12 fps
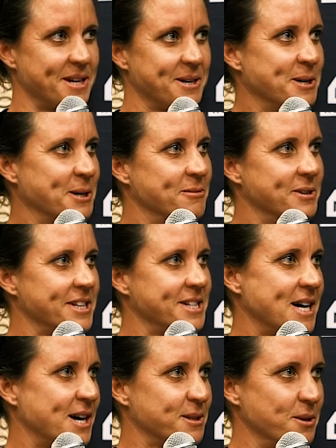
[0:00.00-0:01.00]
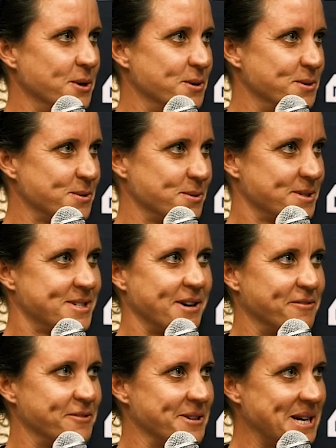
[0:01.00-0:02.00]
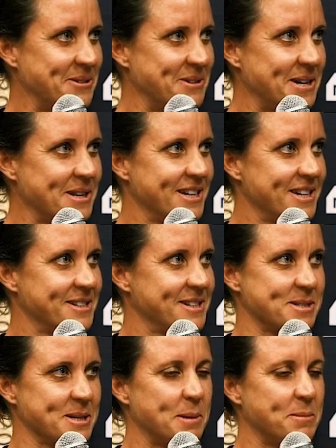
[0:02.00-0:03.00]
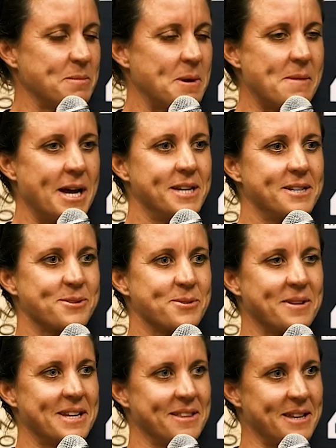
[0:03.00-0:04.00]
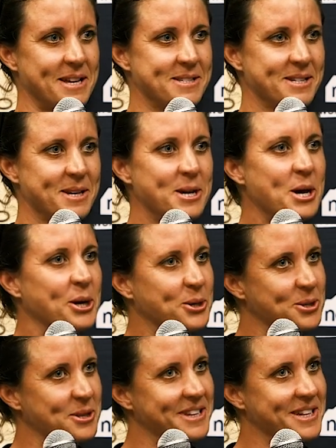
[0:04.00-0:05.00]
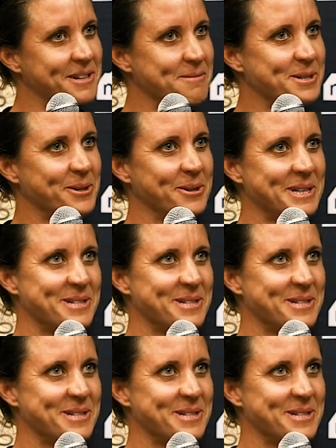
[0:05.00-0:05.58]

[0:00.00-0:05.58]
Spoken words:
really dark lows or suffering or anything. It doesn't come to my mind. And so I think that's a good thing when you're going into your